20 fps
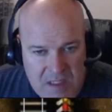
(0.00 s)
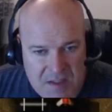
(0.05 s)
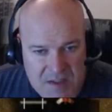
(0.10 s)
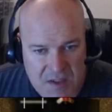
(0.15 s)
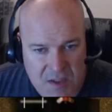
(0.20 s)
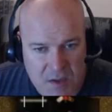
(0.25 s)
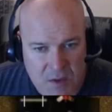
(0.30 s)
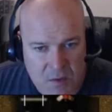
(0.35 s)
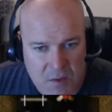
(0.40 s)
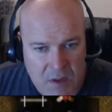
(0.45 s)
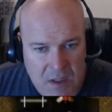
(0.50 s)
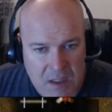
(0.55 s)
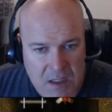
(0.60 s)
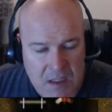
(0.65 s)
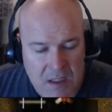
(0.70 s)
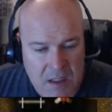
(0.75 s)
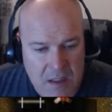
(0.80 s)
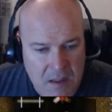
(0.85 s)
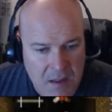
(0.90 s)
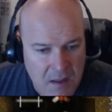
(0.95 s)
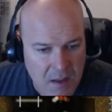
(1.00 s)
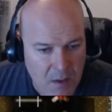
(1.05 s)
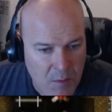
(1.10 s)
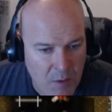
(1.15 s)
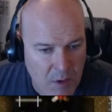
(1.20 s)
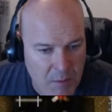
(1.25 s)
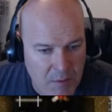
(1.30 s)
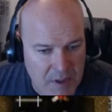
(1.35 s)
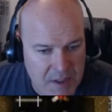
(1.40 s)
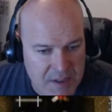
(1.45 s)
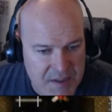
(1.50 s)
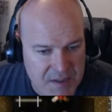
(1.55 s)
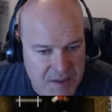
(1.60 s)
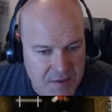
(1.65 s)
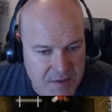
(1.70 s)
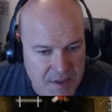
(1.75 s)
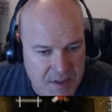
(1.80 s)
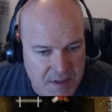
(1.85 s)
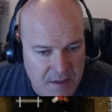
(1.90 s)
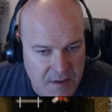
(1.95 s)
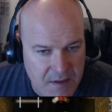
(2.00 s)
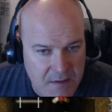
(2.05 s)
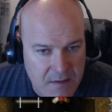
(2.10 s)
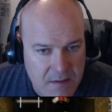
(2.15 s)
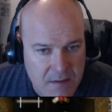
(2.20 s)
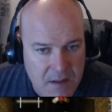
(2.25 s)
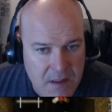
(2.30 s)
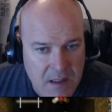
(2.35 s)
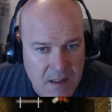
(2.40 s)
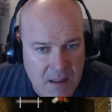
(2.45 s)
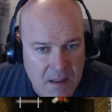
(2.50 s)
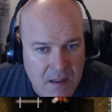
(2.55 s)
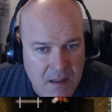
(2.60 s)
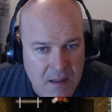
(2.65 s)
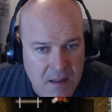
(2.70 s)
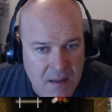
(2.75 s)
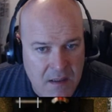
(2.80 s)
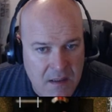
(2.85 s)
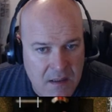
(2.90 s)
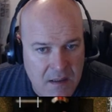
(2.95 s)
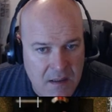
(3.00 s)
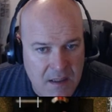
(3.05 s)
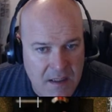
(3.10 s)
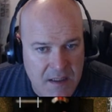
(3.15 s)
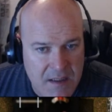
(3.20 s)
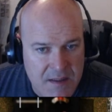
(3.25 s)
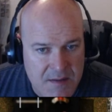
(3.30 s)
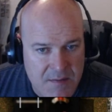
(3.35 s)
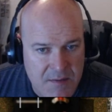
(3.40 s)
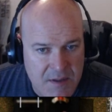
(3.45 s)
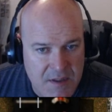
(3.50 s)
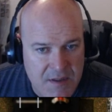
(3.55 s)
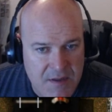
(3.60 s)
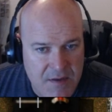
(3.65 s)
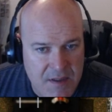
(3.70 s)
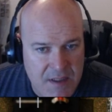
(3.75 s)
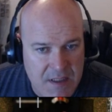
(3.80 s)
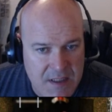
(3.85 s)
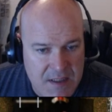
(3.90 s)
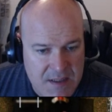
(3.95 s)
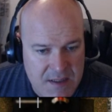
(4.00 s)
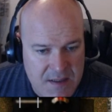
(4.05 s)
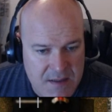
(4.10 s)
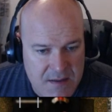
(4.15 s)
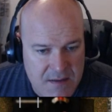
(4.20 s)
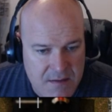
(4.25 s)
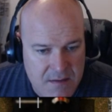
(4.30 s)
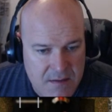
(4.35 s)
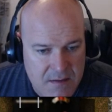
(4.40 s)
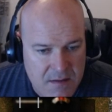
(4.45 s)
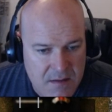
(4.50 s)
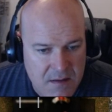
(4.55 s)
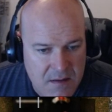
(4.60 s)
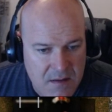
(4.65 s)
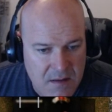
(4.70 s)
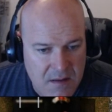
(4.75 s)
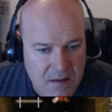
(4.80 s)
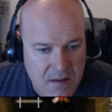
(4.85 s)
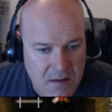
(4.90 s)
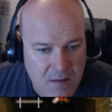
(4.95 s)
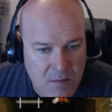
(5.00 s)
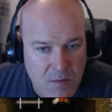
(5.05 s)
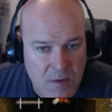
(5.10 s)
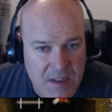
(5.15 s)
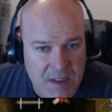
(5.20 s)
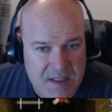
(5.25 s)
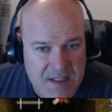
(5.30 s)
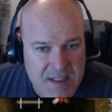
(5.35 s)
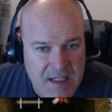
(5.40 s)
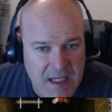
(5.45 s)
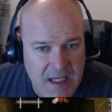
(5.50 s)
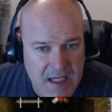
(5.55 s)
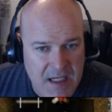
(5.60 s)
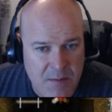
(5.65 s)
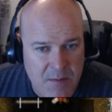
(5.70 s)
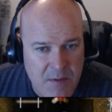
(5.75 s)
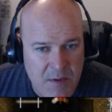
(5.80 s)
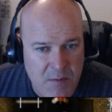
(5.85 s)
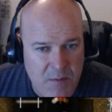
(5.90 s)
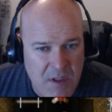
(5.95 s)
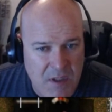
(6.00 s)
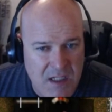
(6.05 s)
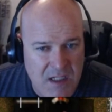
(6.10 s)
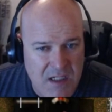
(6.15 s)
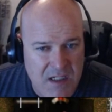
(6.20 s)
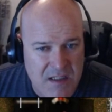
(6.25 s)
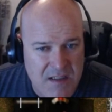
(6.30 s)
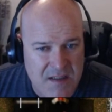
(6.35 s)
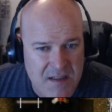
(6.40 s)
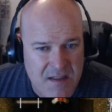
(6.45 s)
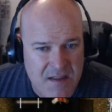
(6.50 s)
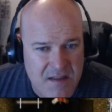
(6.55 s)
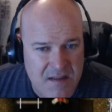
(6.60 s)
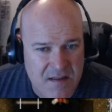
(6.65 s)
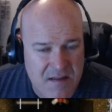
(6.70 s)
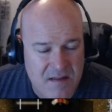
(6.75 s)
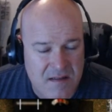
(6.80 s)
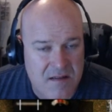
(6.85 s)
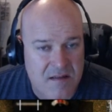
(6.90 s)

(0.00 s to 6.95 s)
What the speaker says: So what we're gonna do here is we're gonna do this. We're gonna say we want,